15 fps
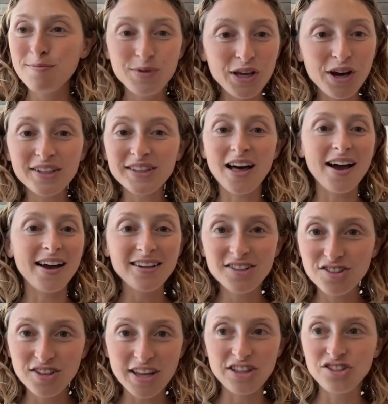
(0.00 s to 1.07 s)
be
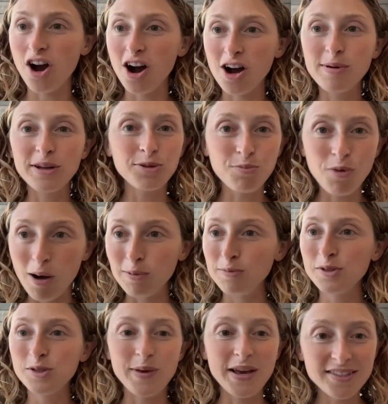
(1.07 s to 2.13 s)
online and talk about the
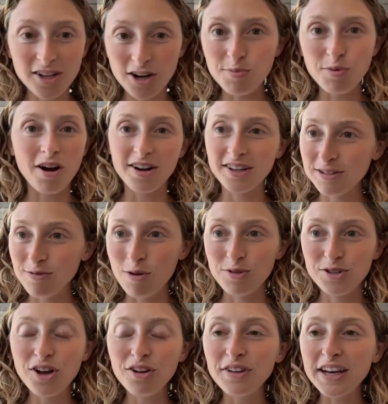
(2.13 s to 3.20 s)
problem space and our product and what
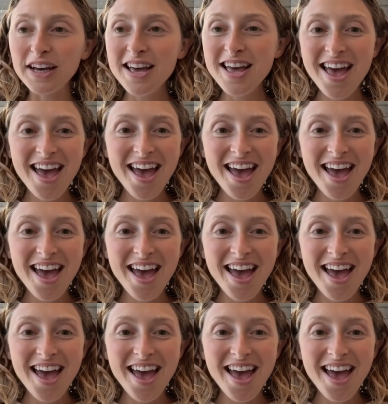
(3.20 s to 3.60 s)
we're solving.